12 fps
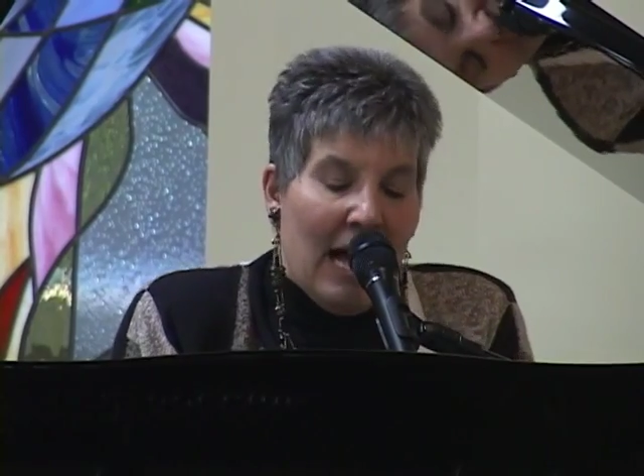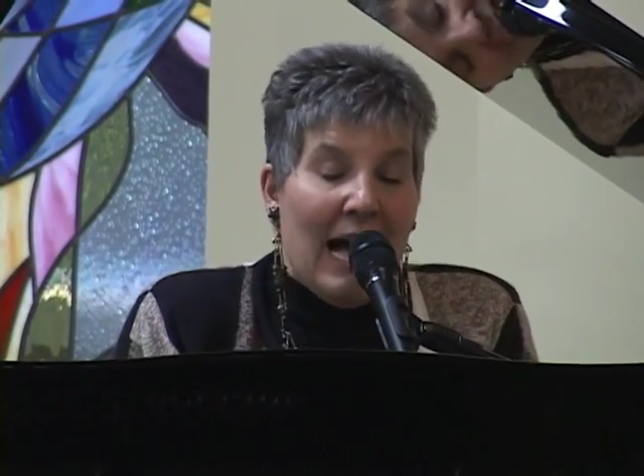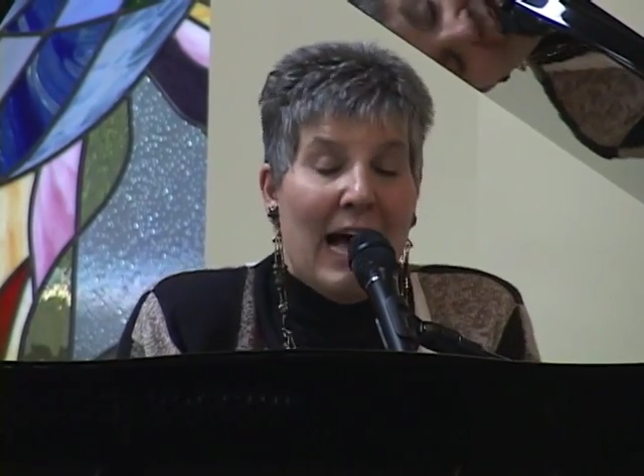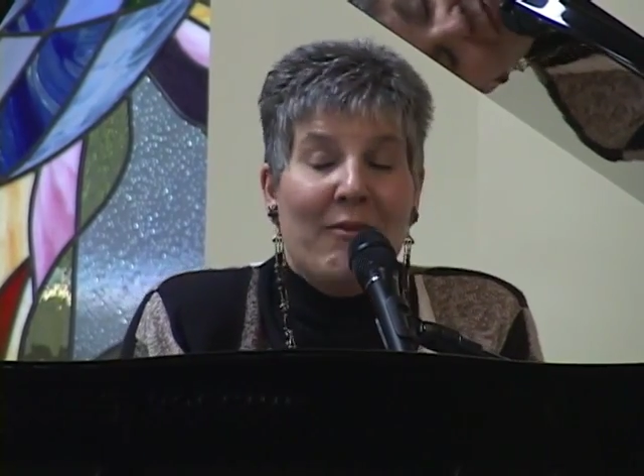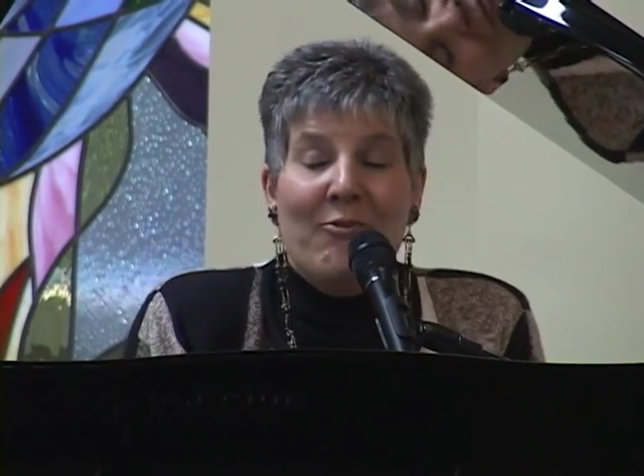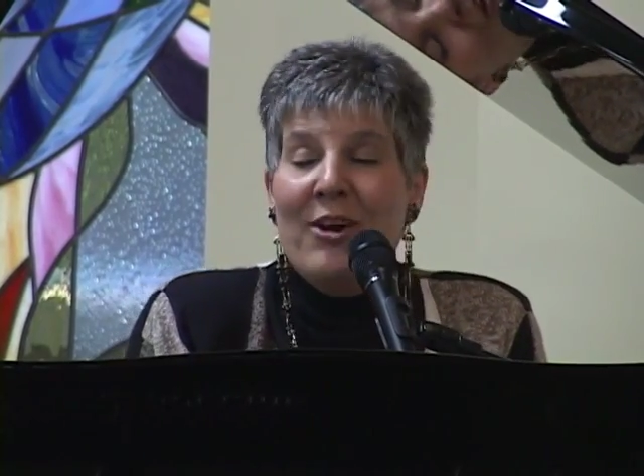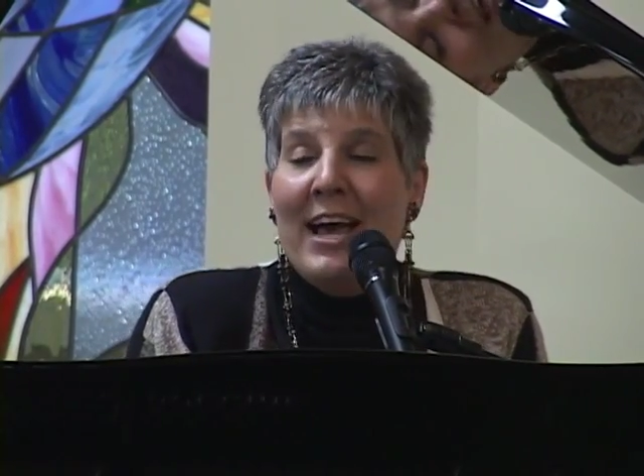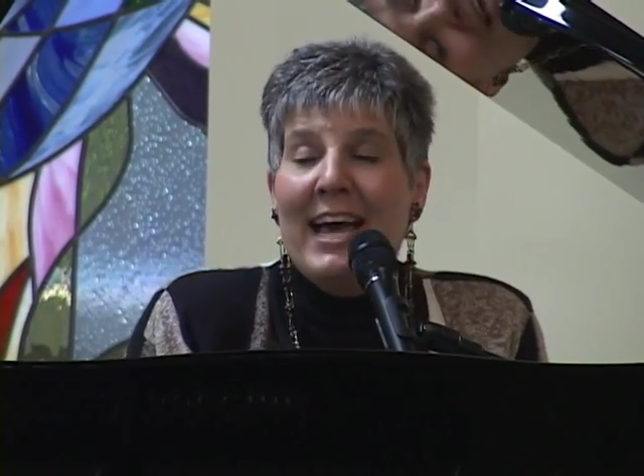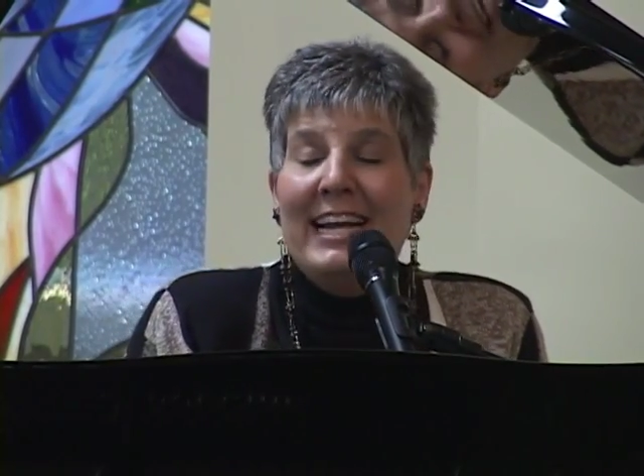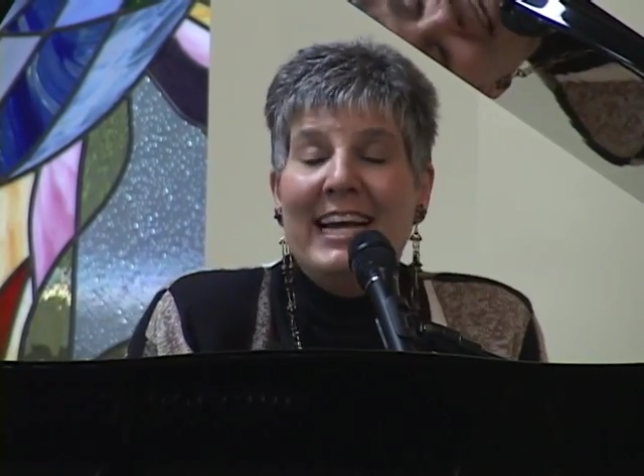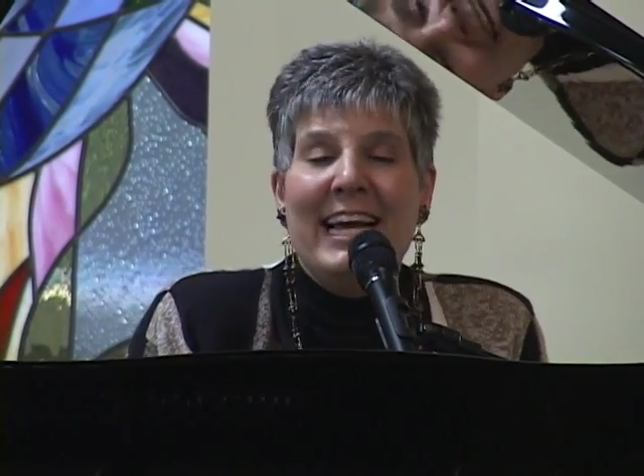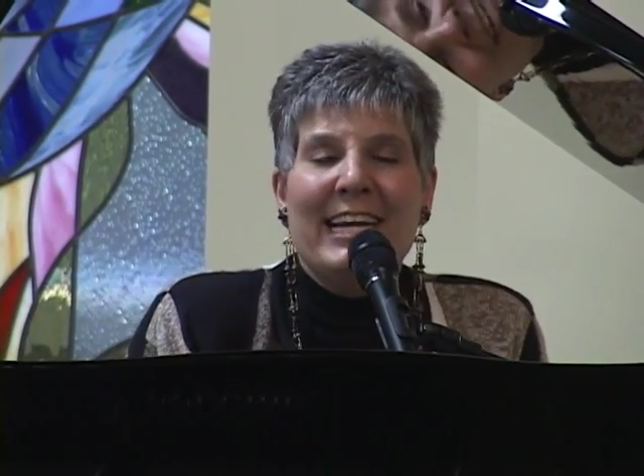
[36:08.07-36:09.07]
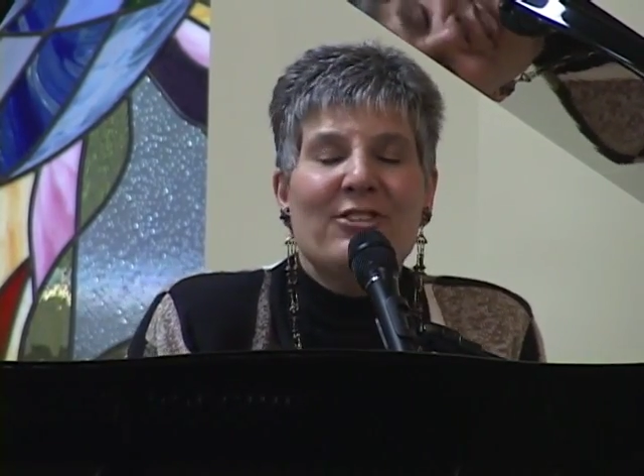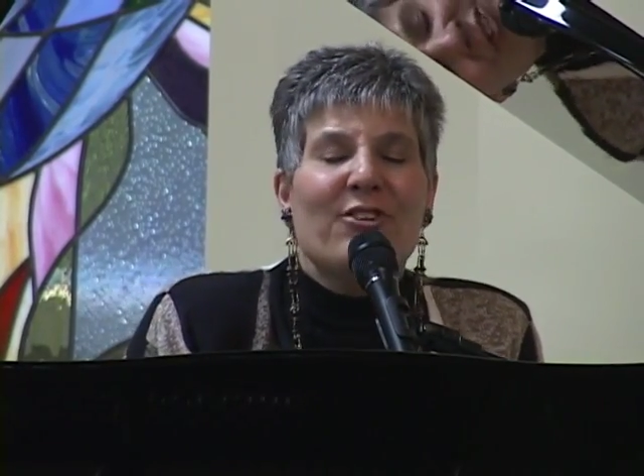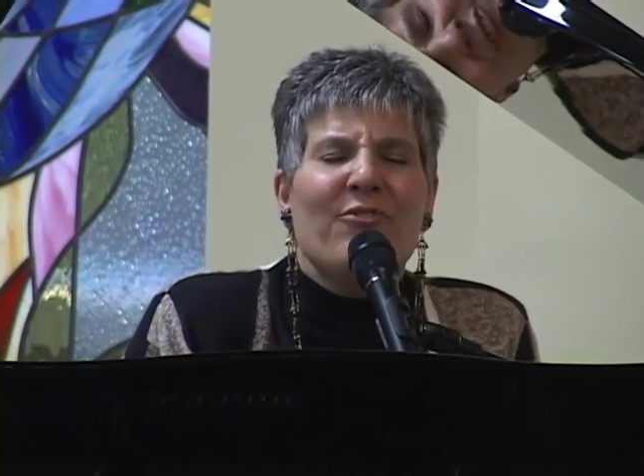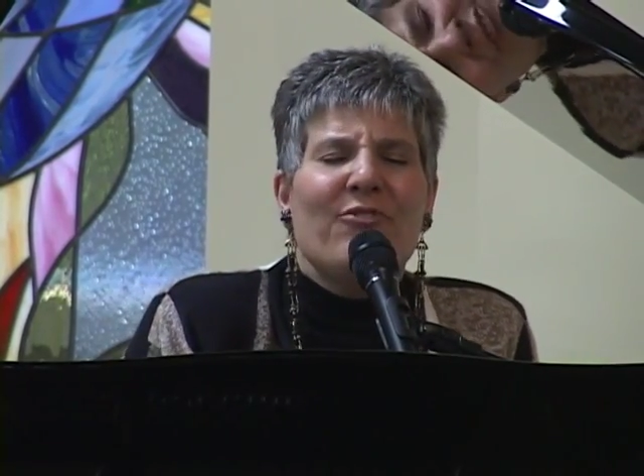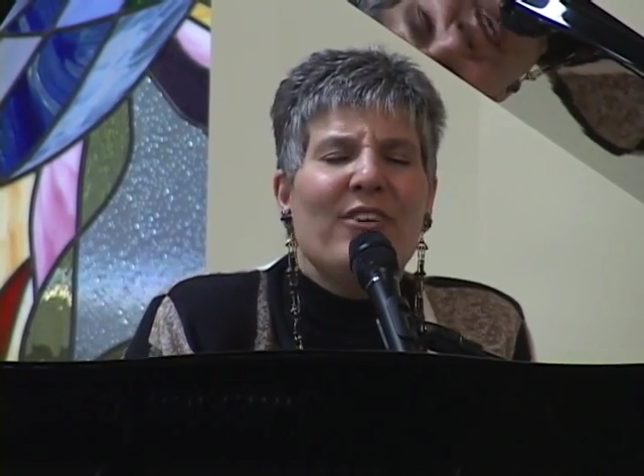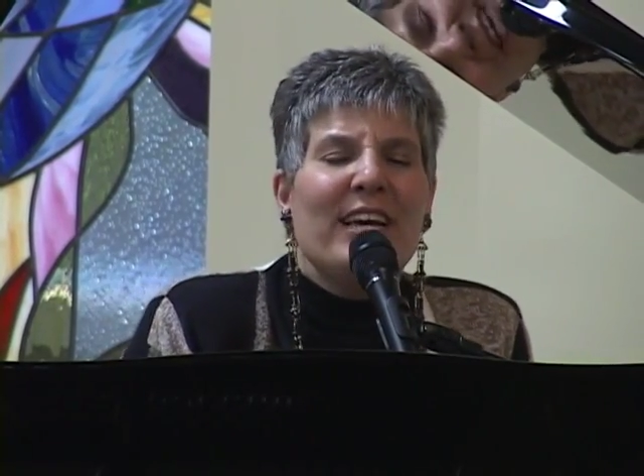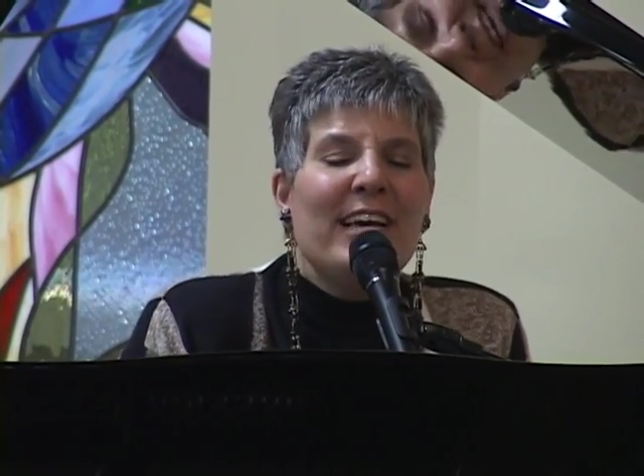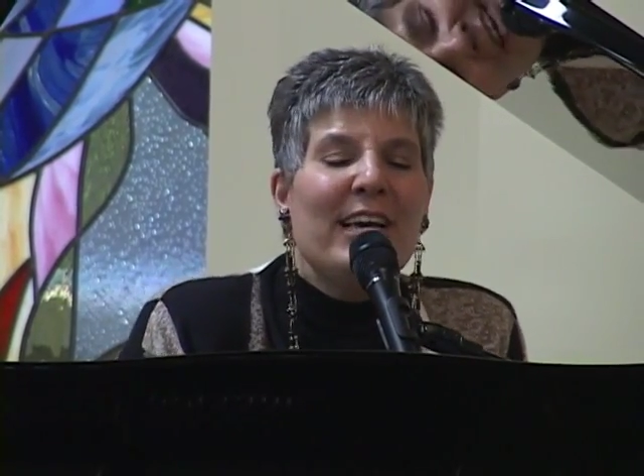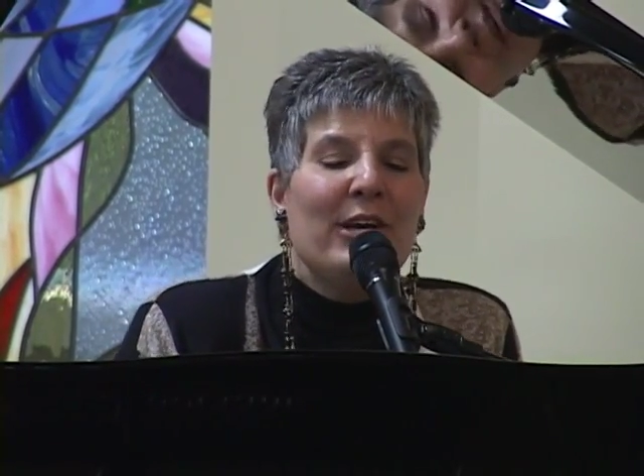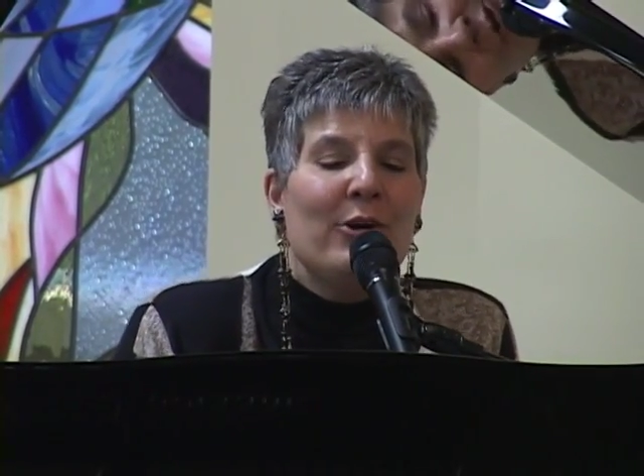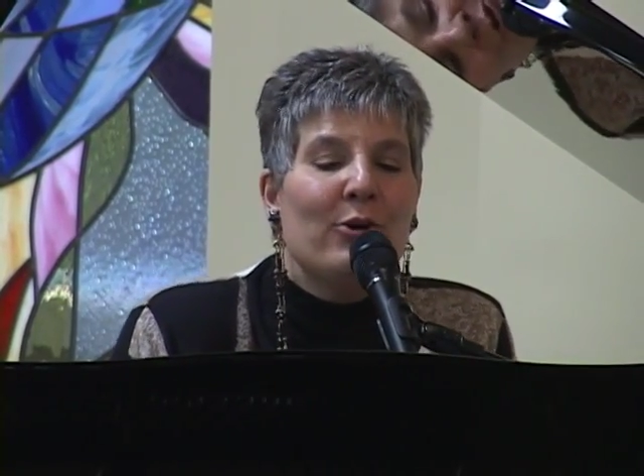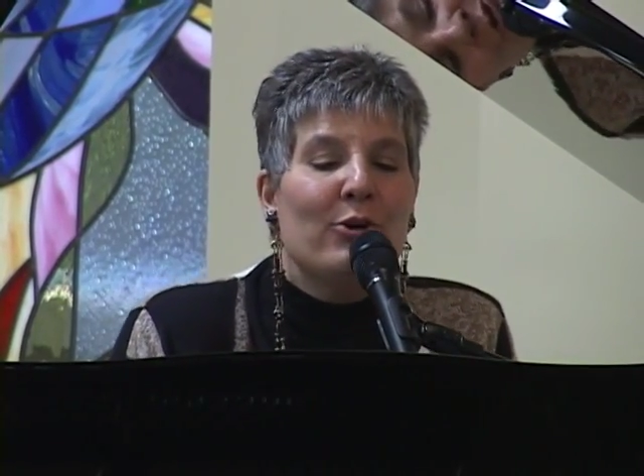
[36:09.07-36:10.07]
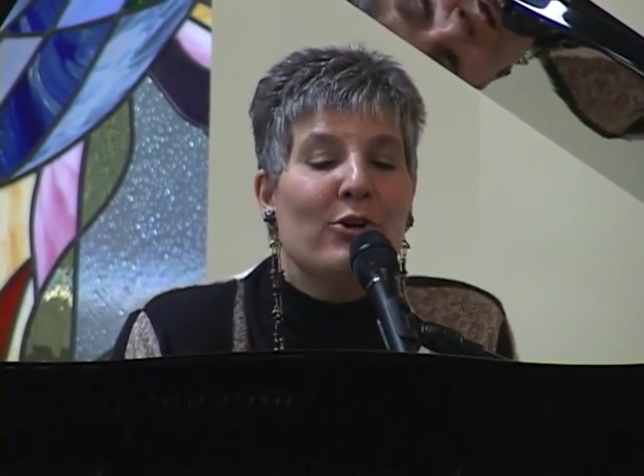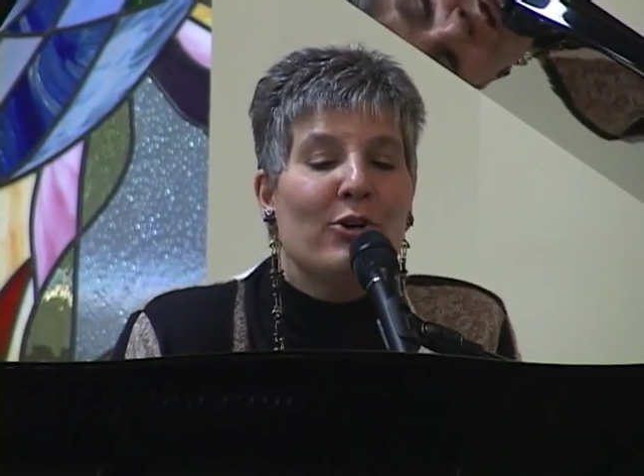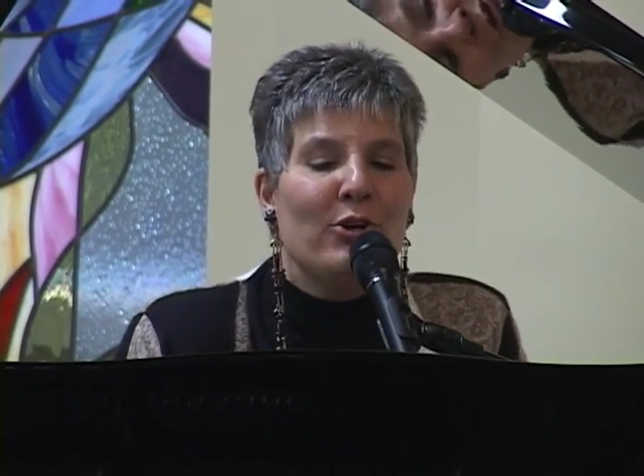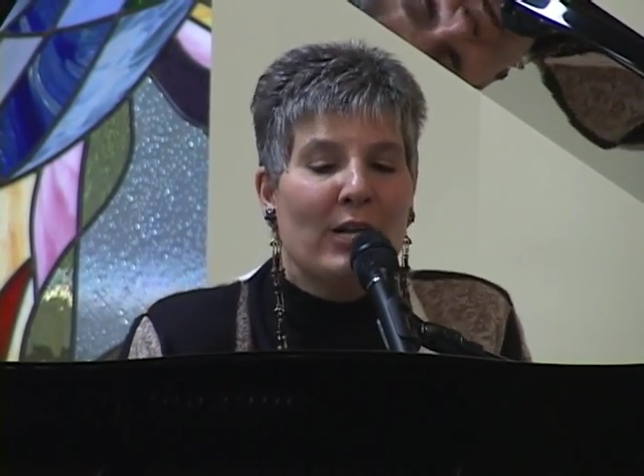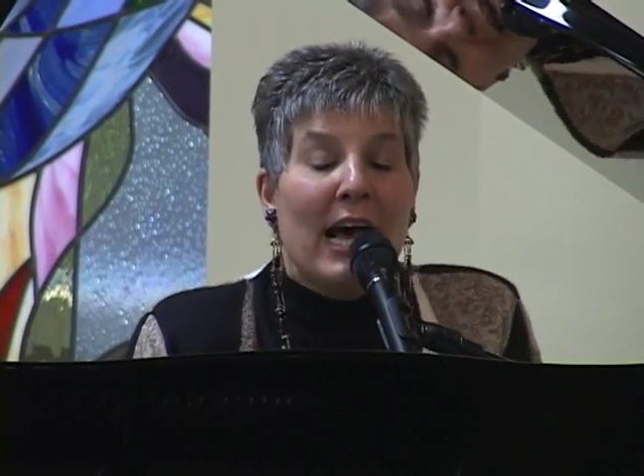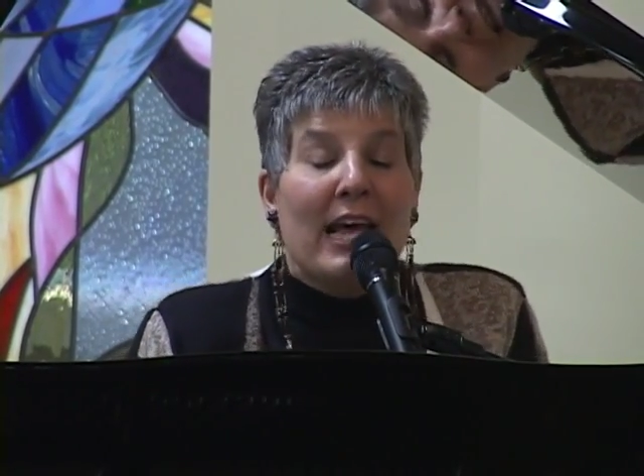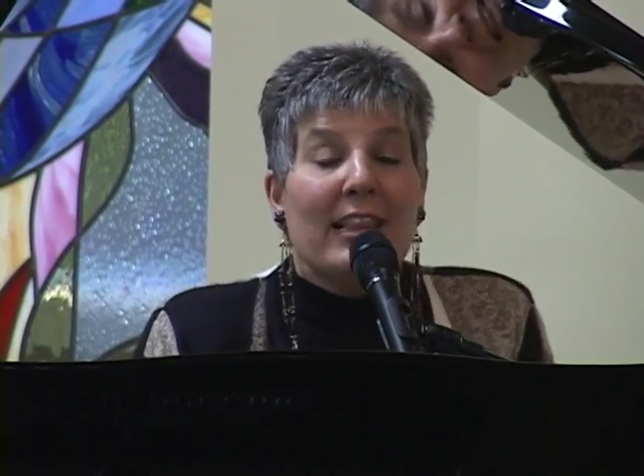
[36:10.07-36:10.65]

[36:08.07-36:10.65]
I'm ready to feel good,